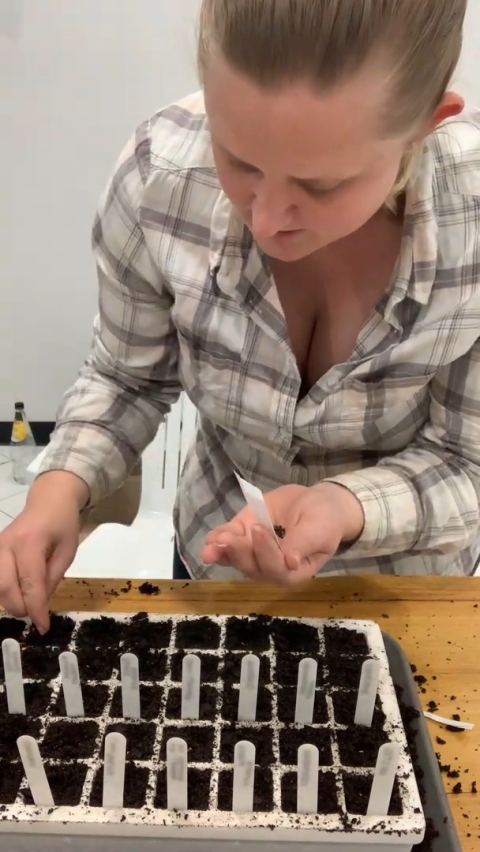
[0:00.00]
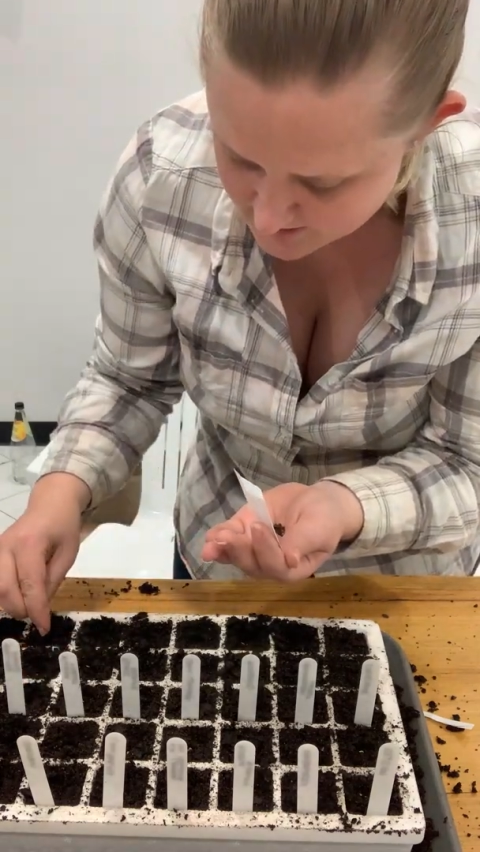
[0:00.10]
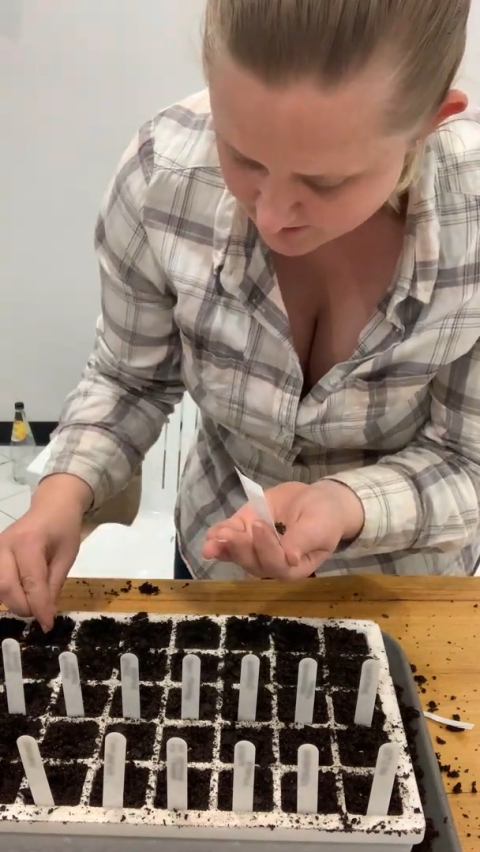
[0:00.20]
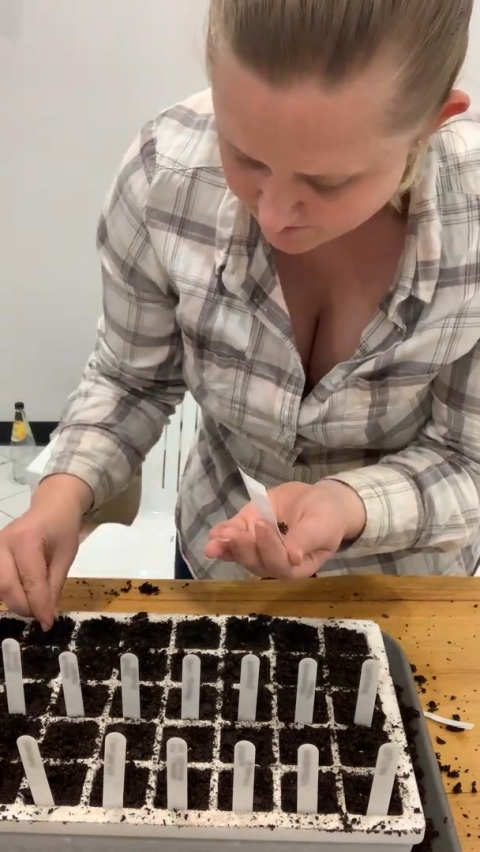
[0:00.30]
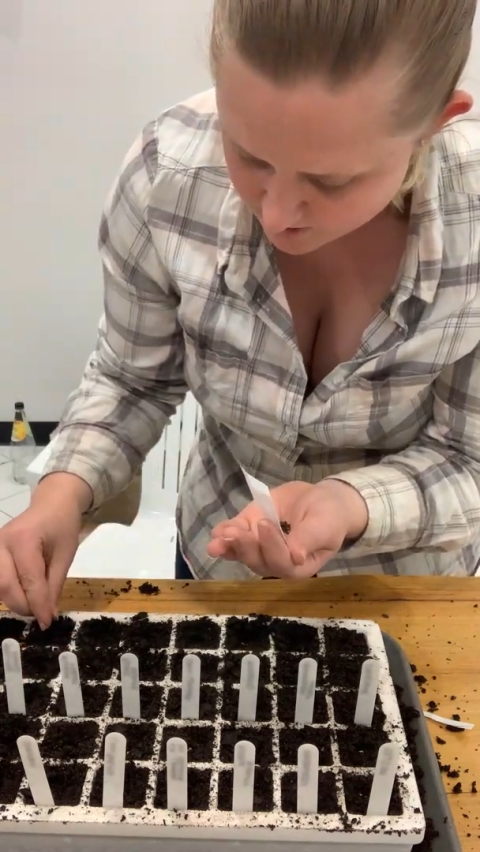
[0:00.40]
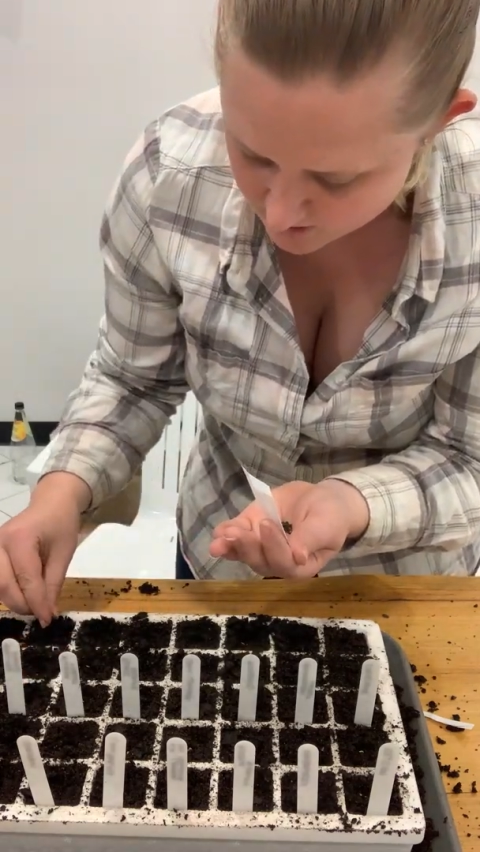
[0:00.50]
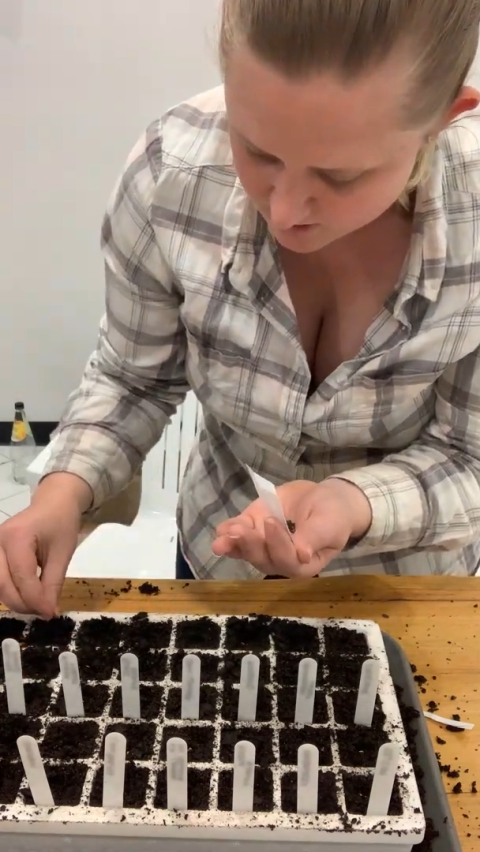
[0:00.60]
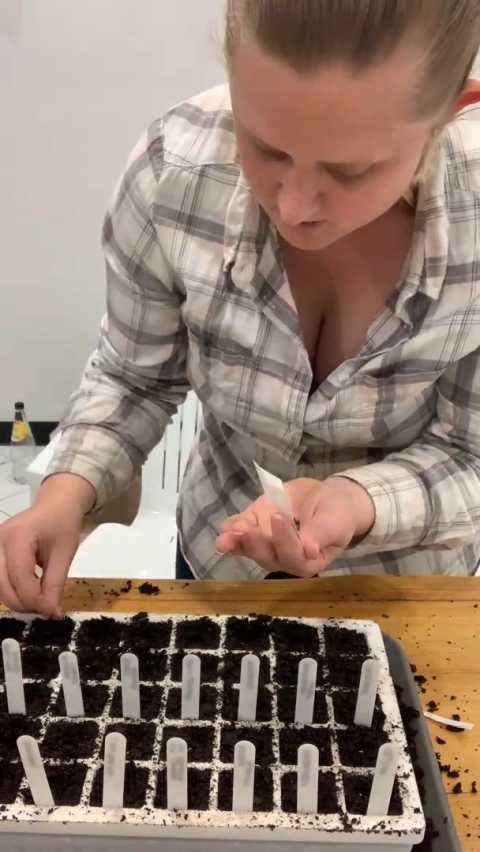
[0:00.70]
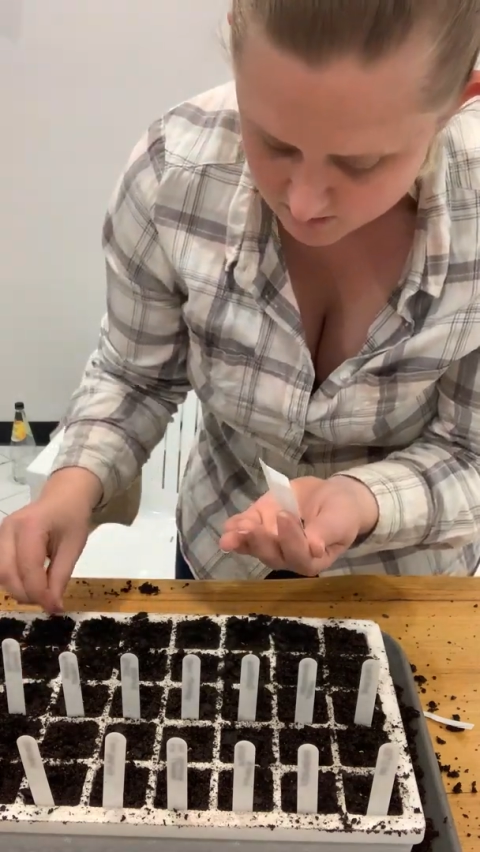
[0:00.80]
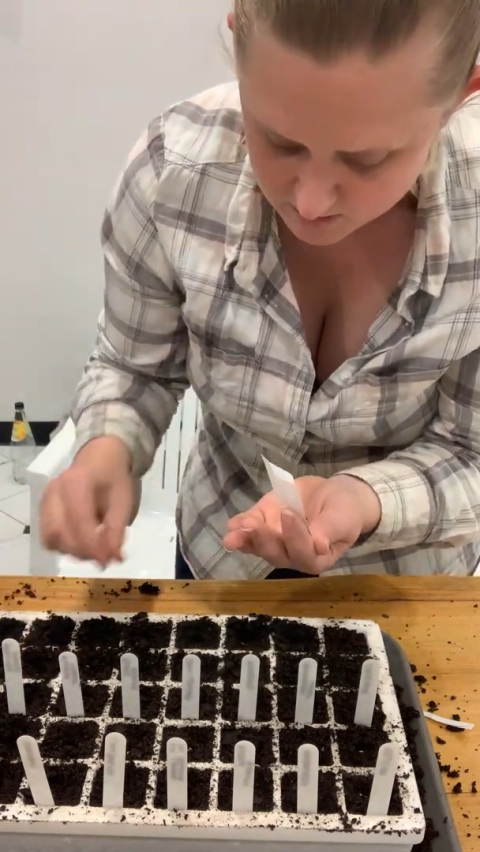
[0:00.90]
different
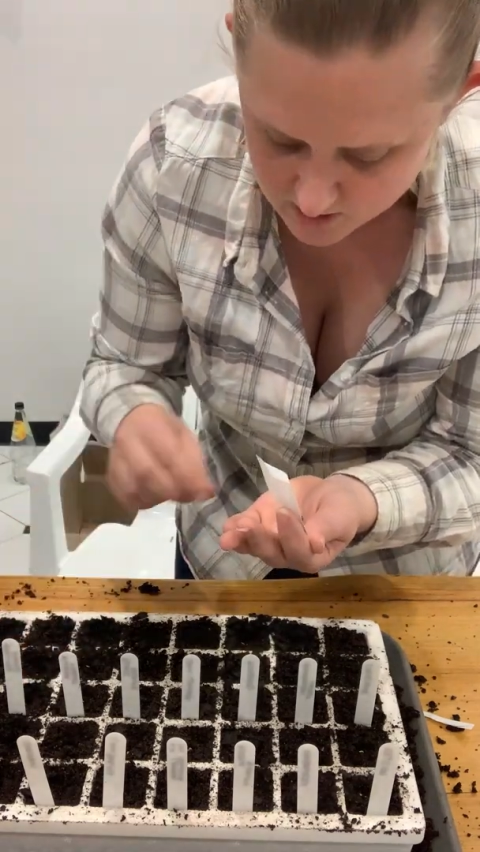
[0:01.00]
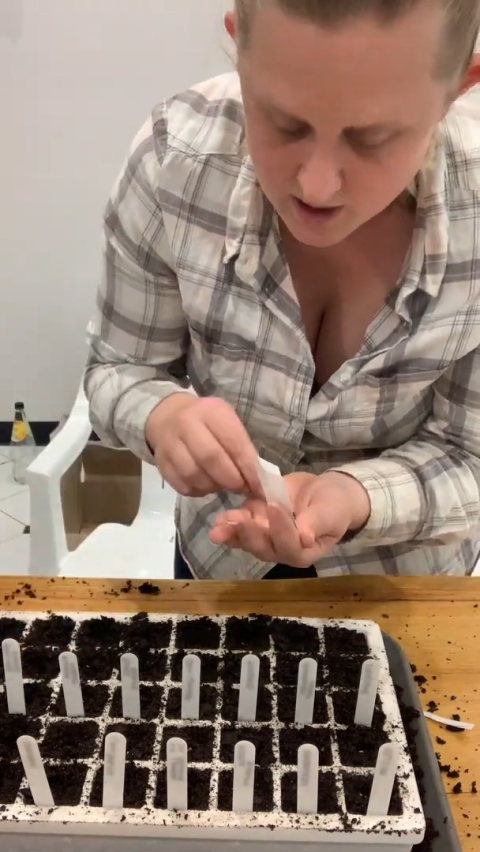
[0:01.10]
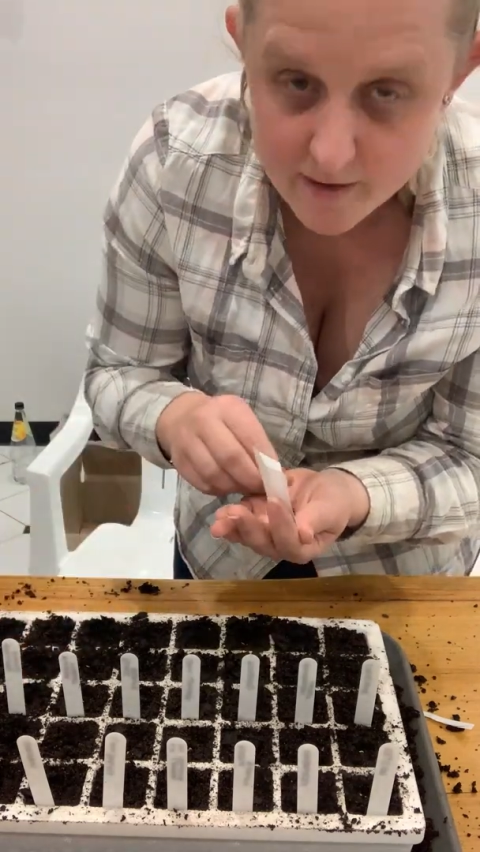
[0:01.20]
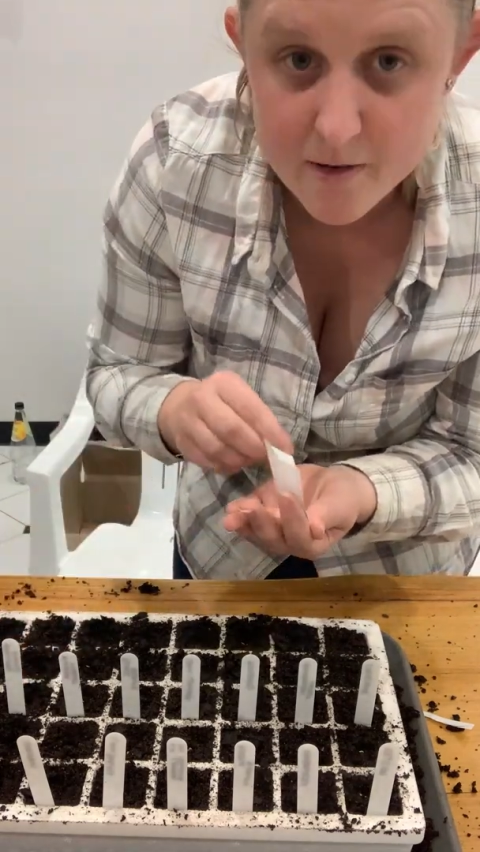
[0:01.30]
kind of